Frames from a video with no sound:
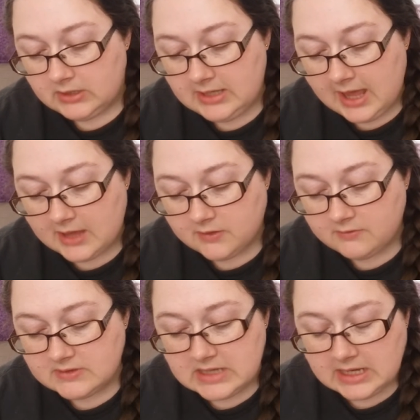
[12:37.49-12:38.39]
yeah, there
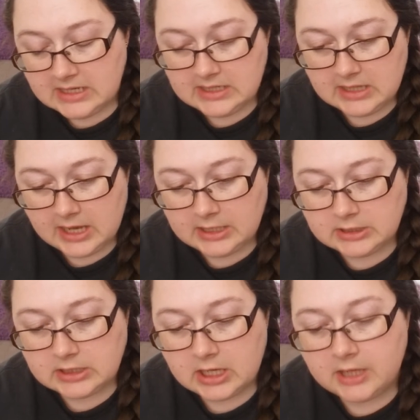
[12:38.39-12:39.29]
isn't any
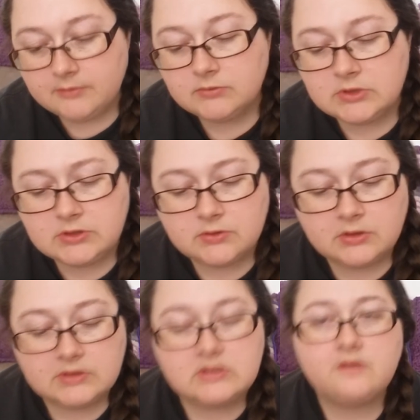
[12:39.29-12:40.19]
like
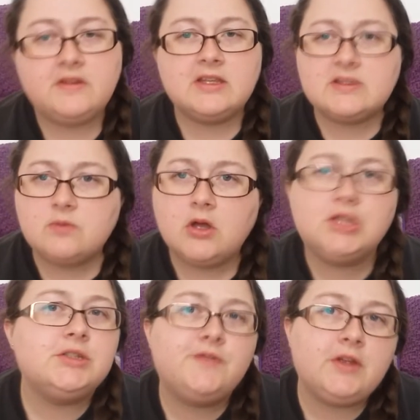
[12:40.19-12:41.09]
tutorial stuff in this
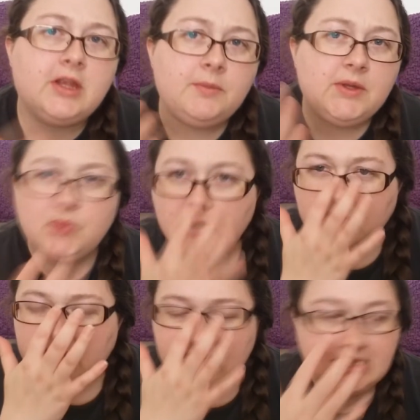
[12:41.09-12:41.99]
one for like beadwork
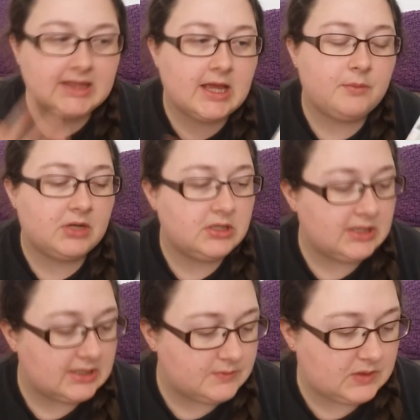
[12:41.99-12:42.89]
or anything like that, but I
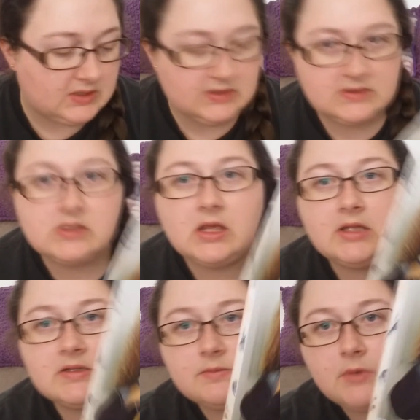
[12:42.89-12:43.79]
think that's because it's